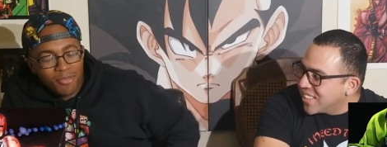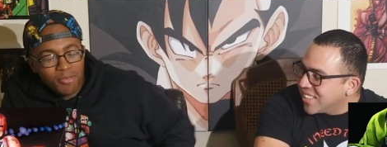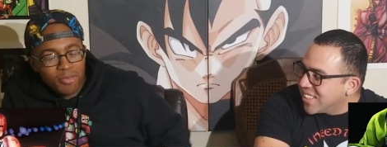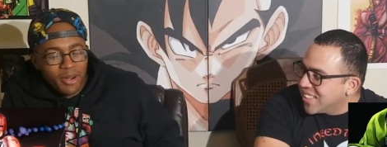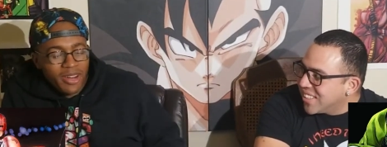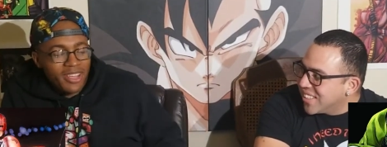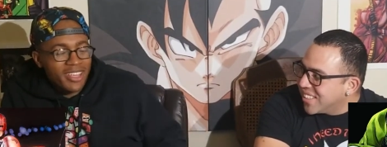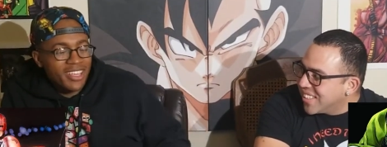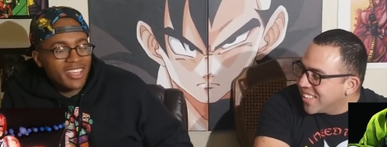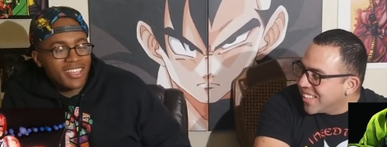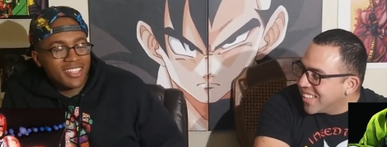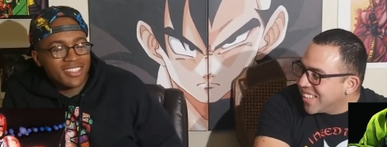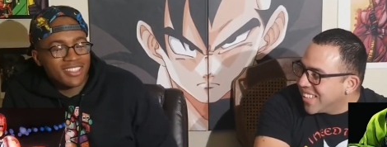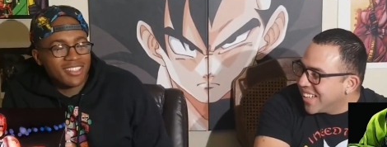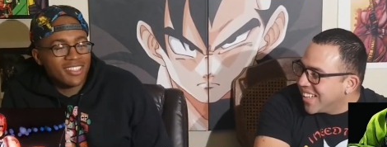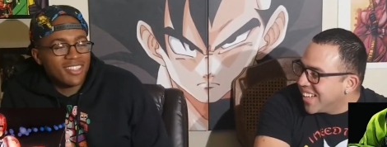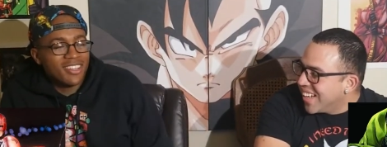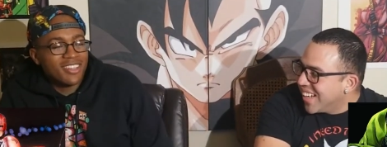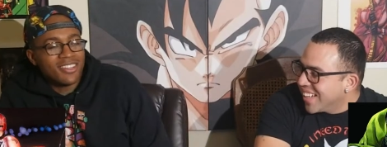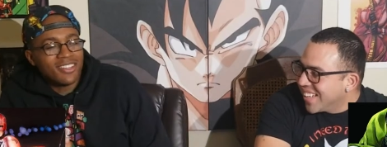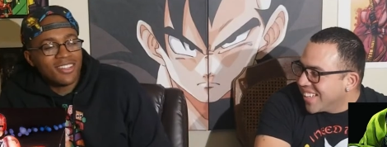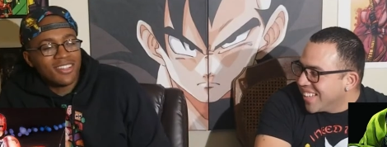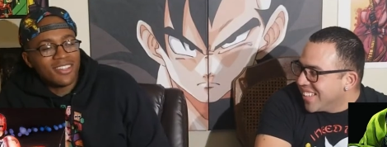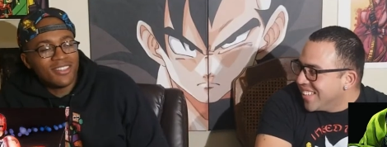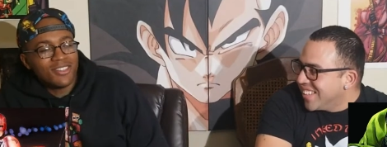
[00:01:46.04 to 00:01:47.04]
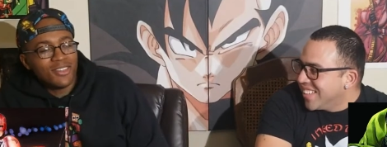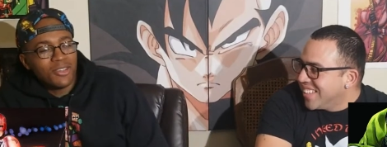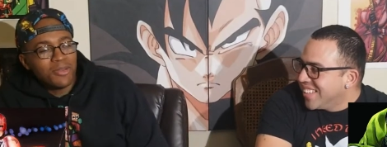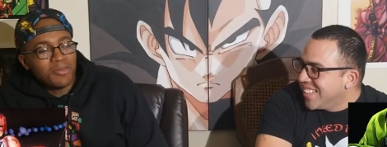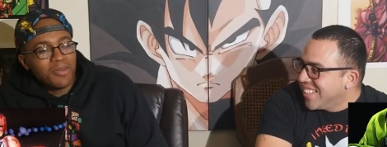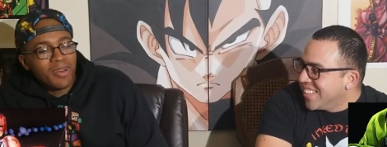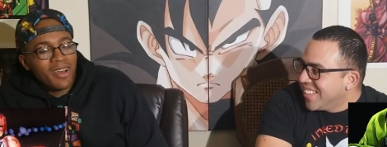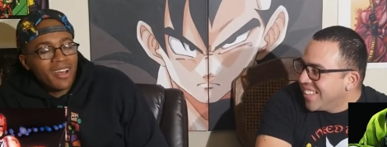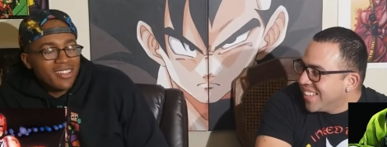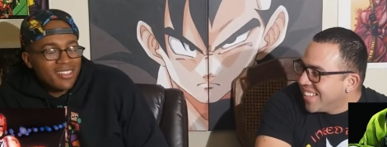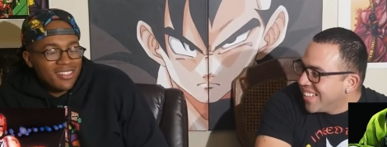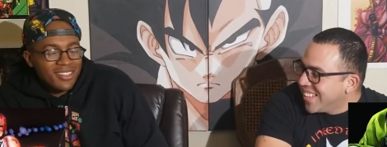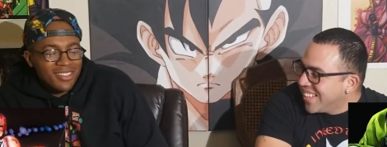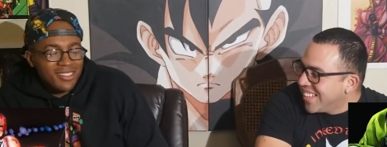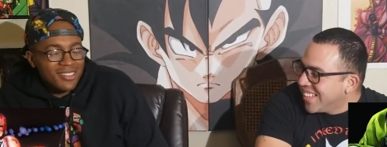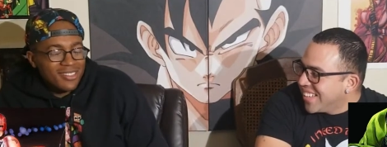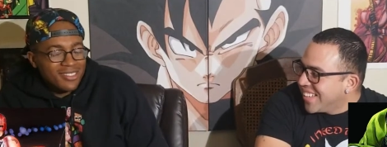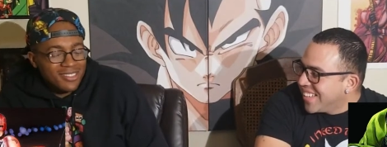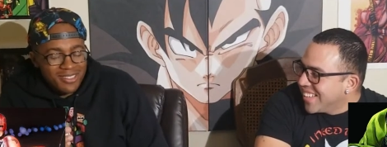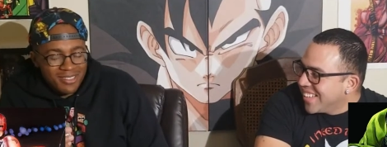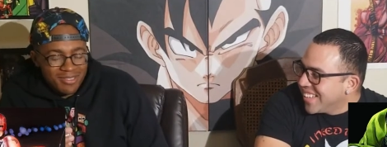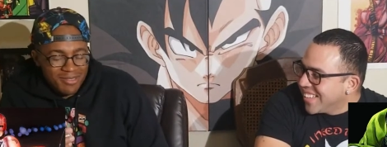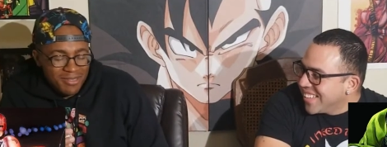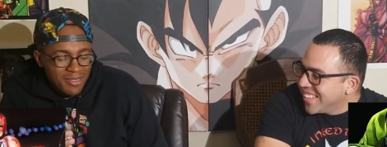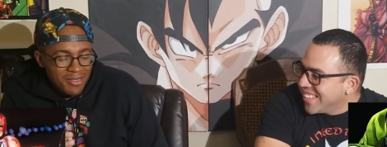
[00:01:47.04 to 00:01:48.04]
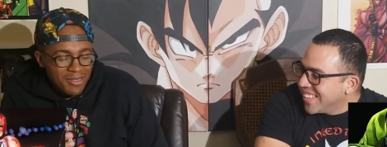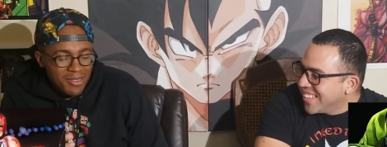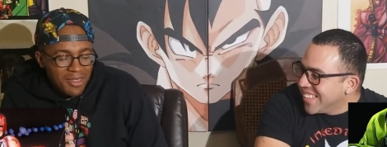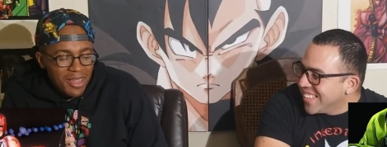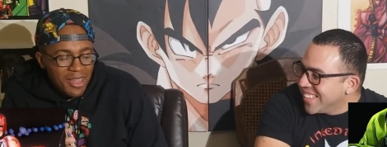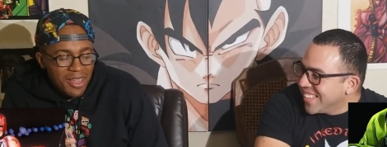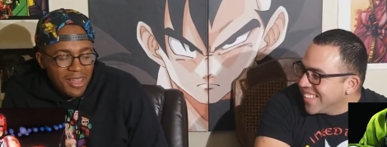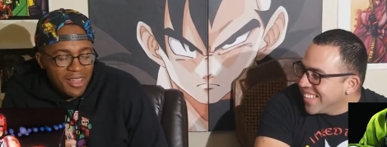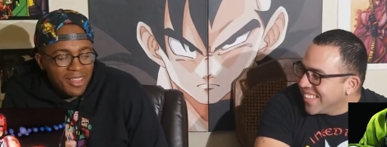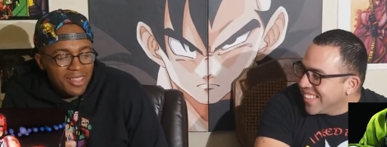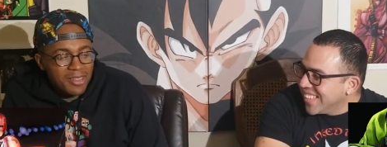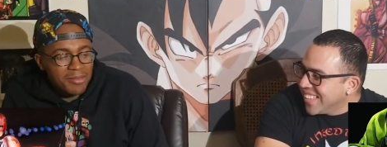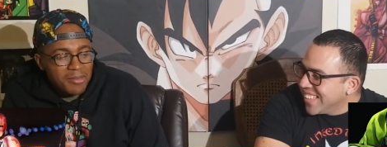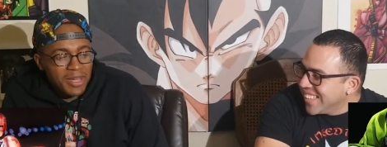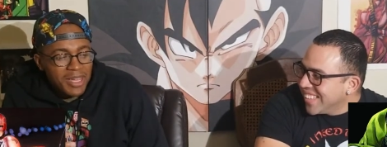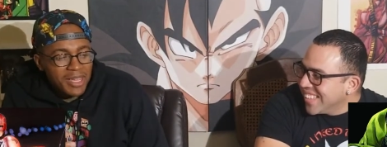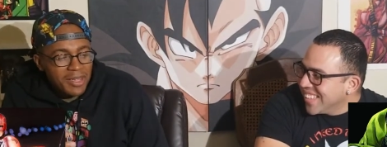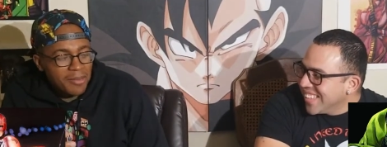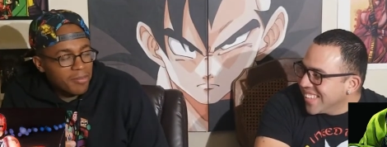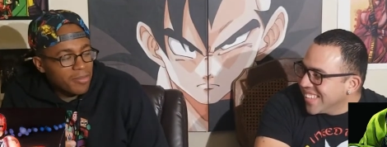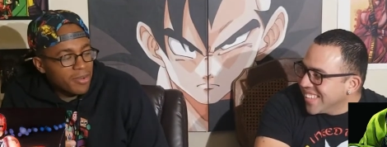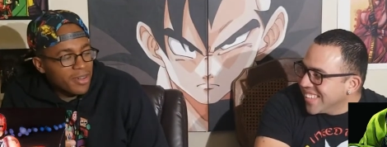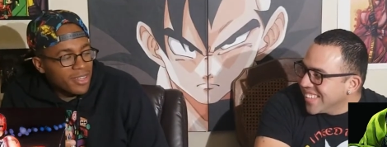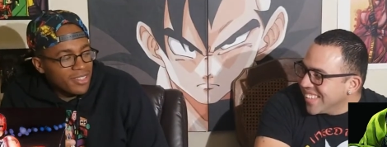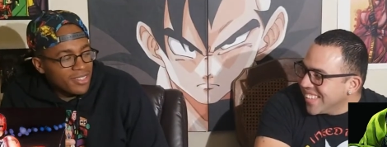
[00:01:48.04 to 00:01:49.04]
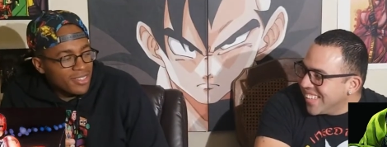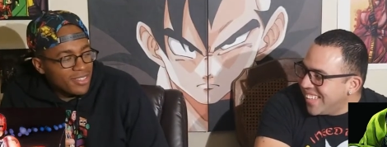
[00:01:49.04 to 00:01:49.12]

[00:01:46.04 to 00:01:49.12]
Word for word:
Speaker 1: break easy. Yeah, like, Doombots, those uh, anybody can break.